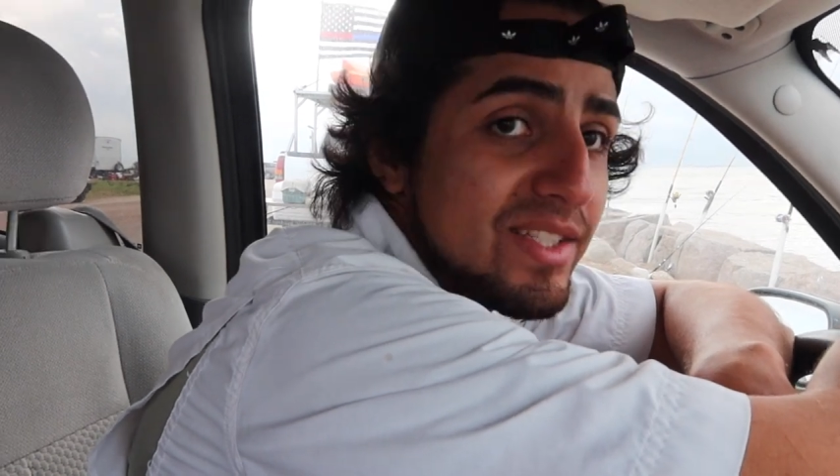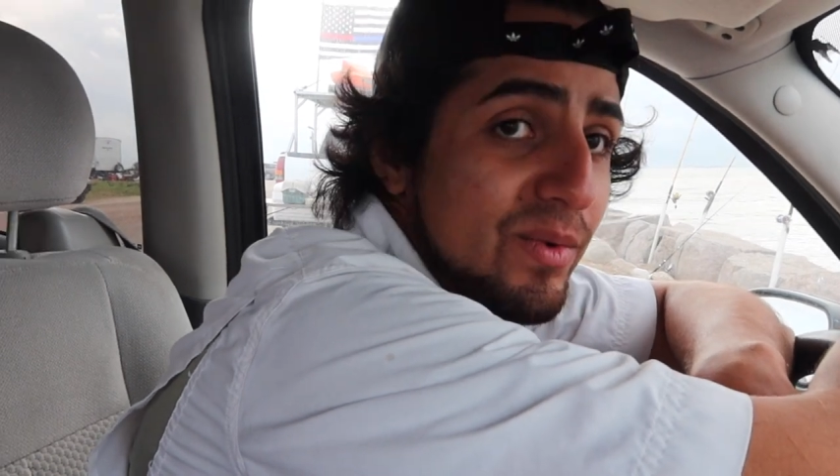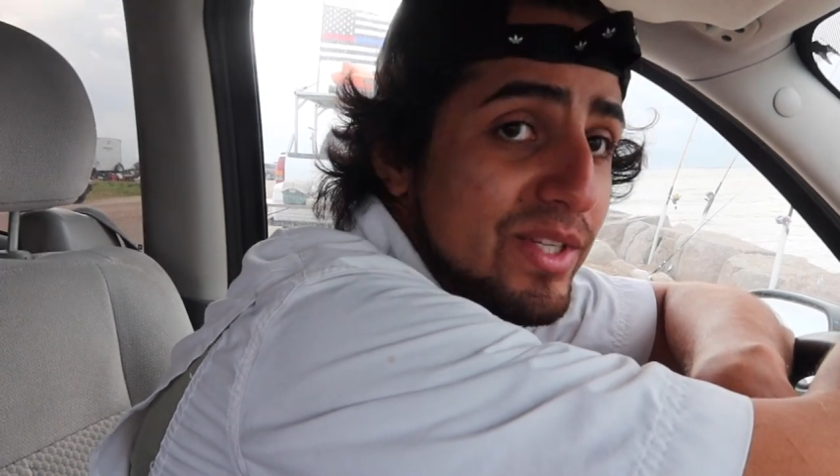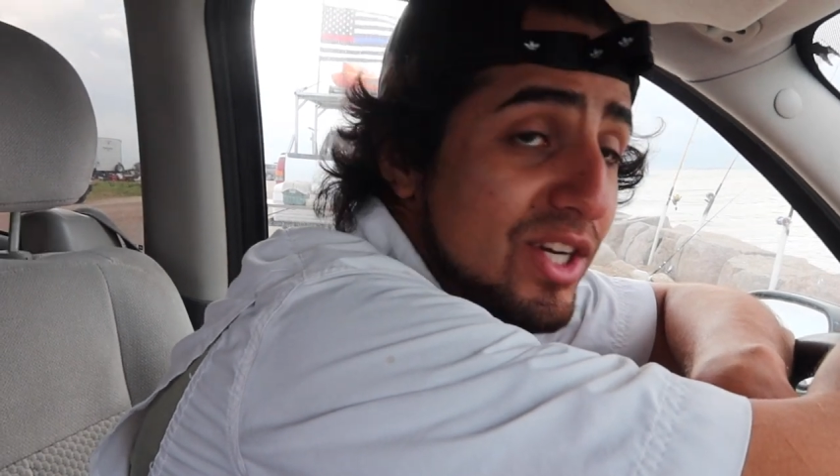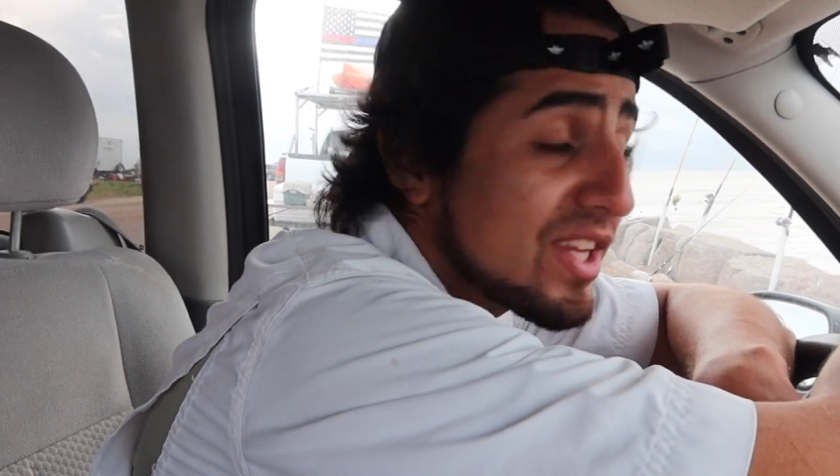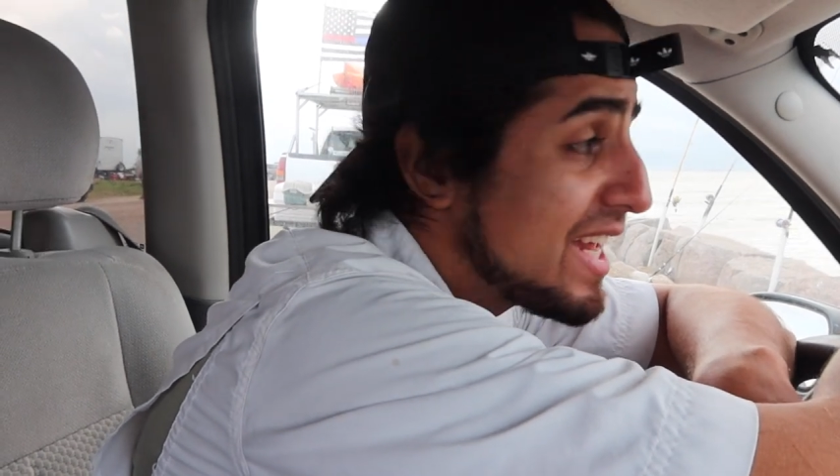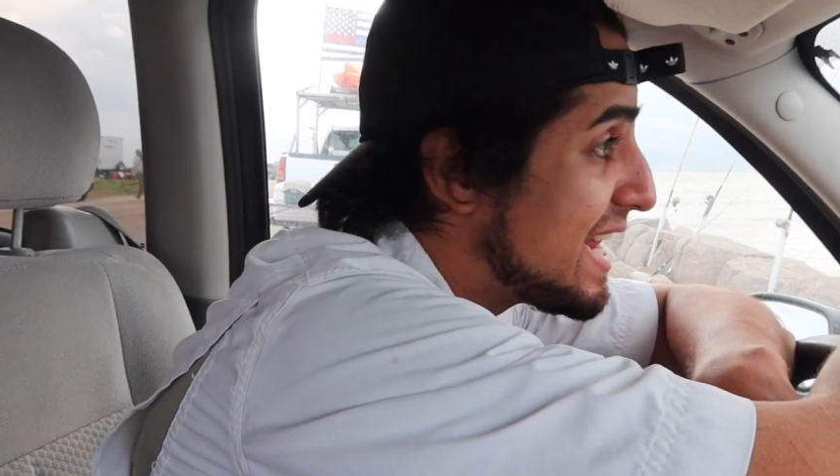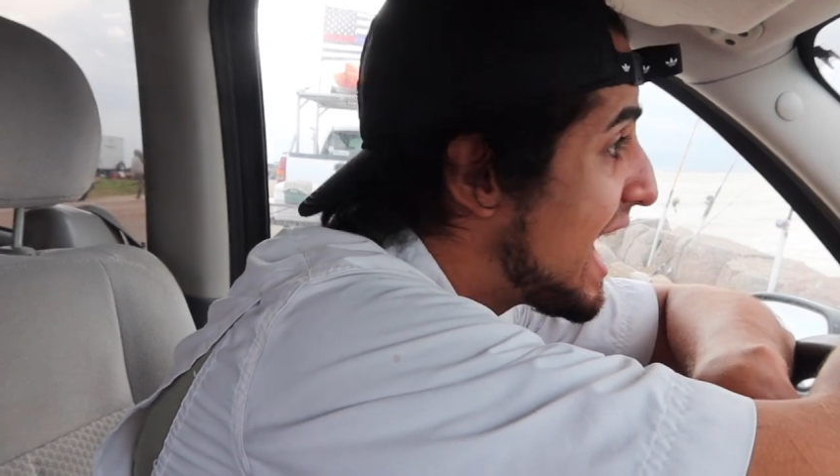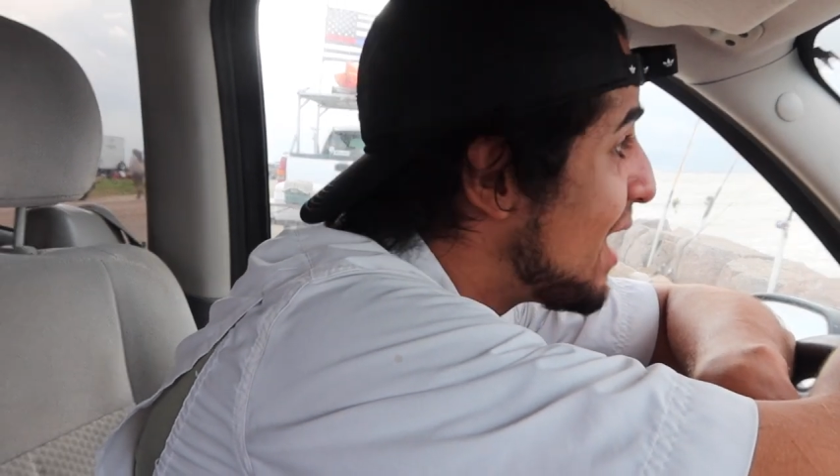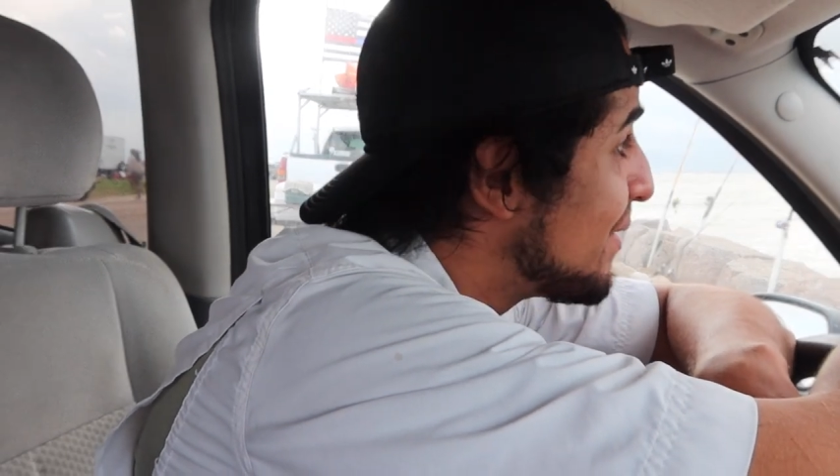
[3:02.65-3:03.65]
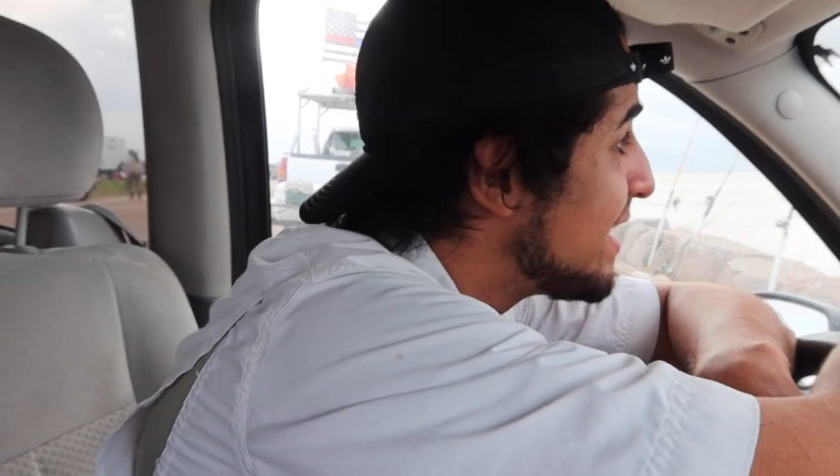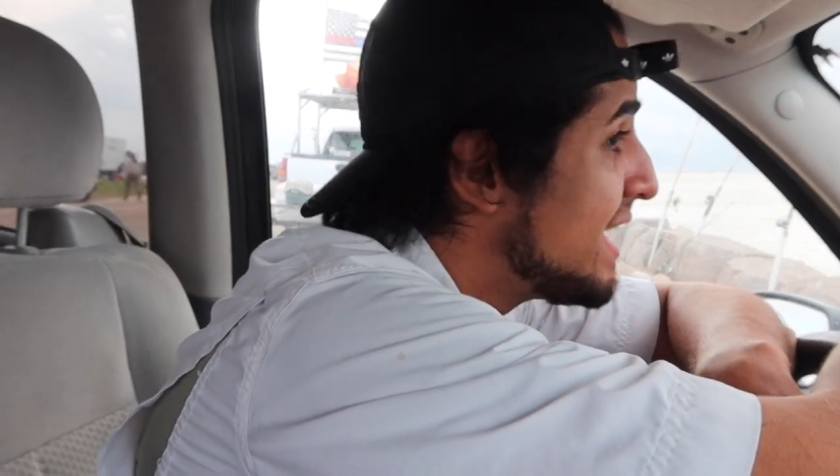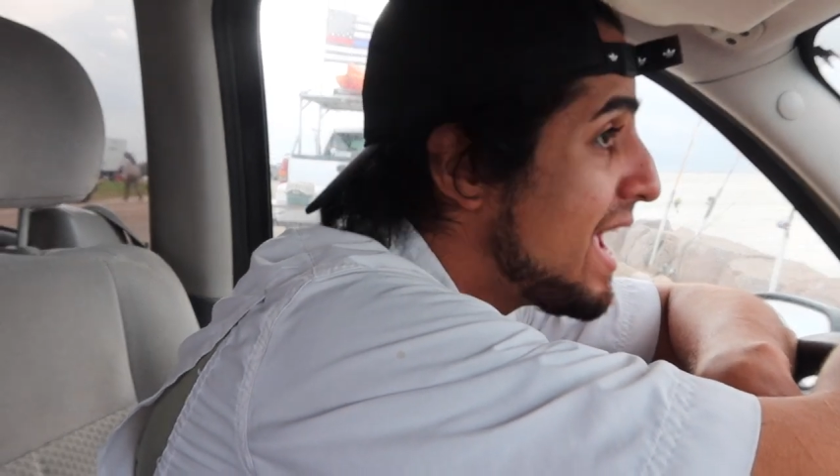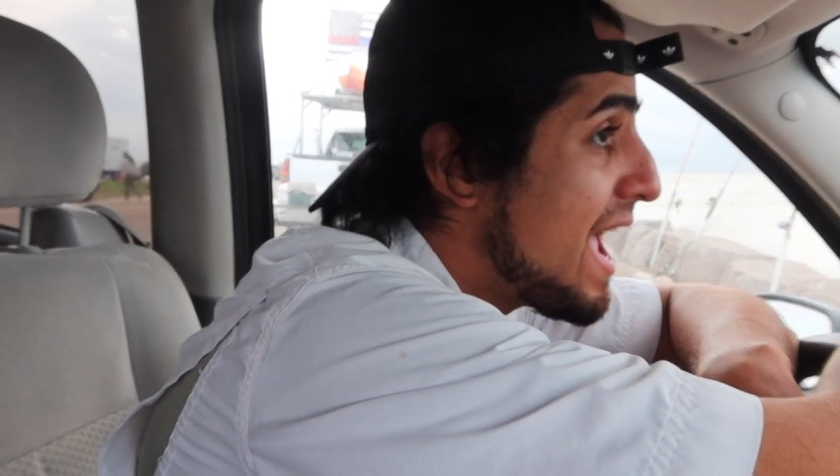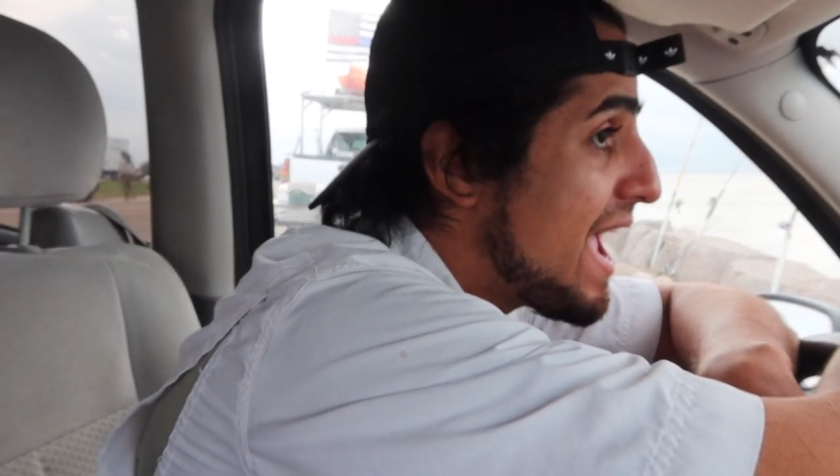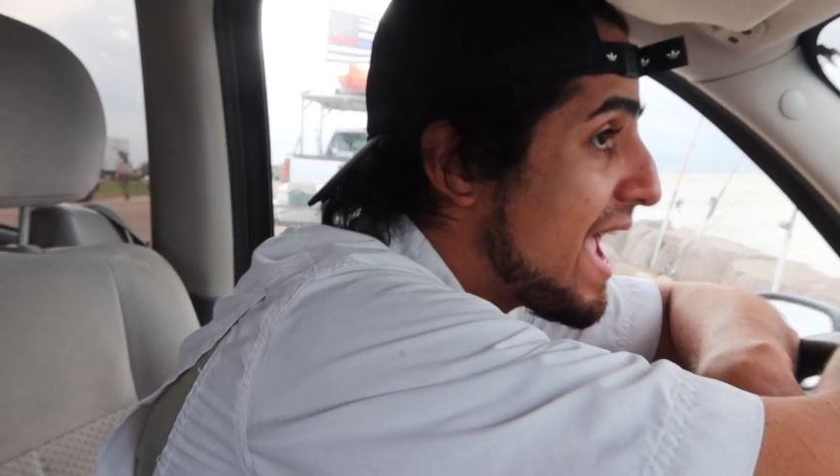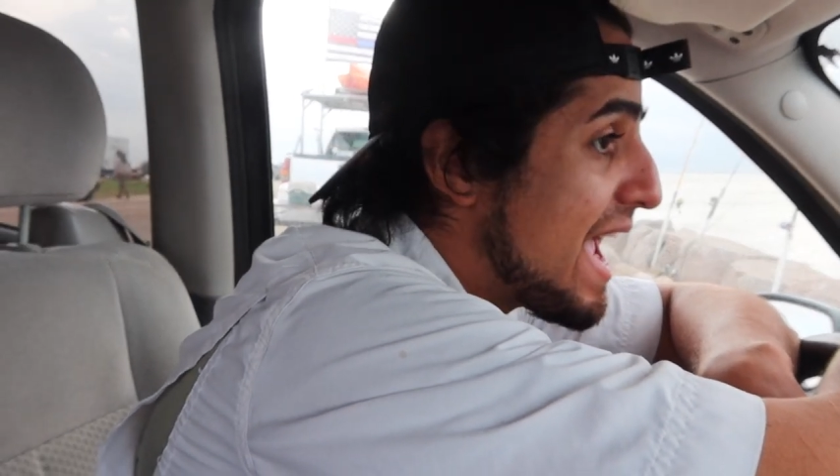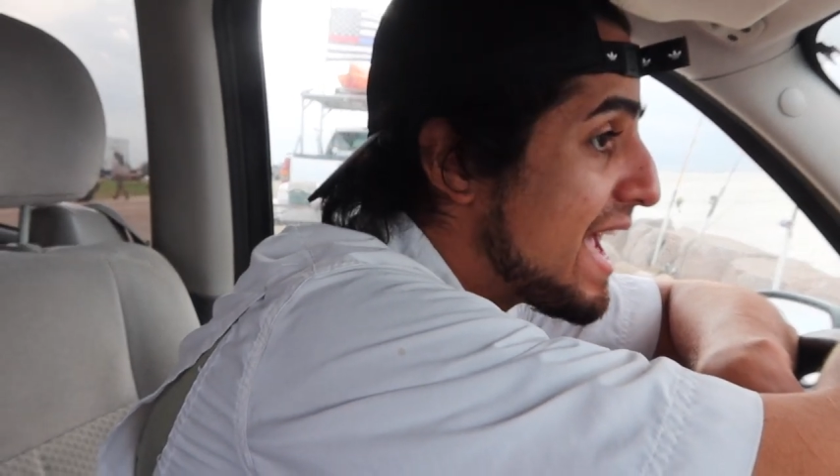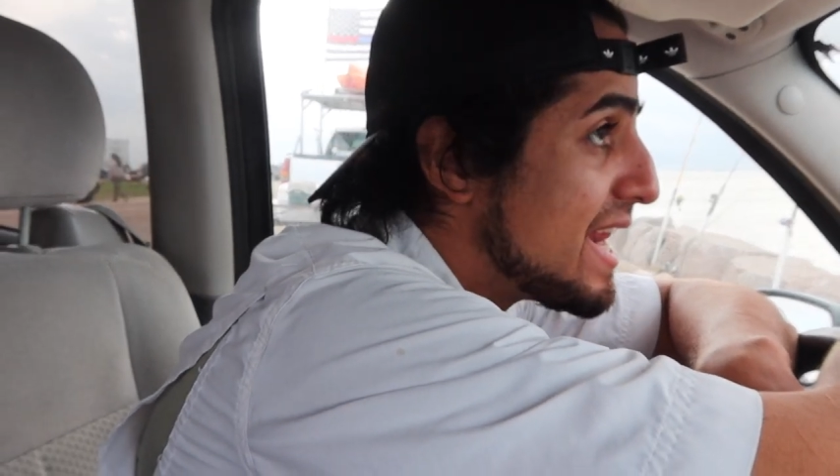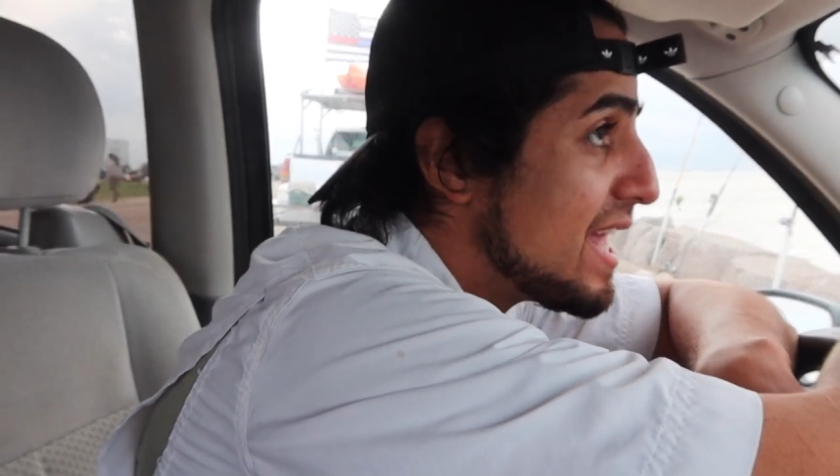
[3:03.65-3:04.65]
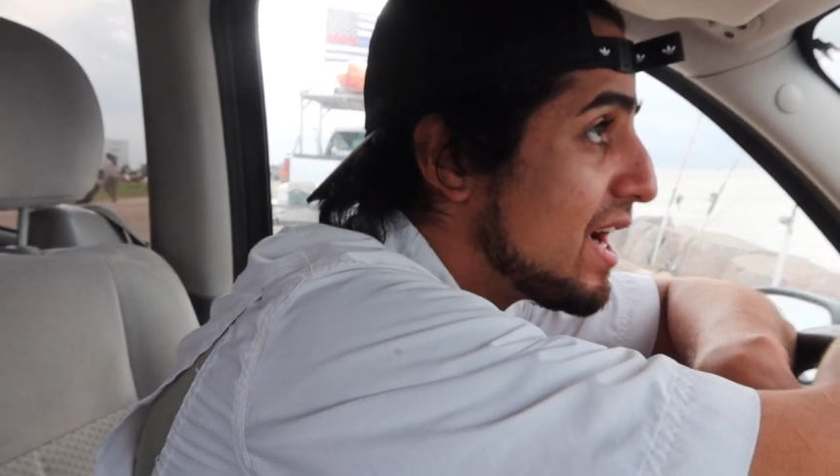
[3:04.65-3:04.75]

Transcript: So we took that down and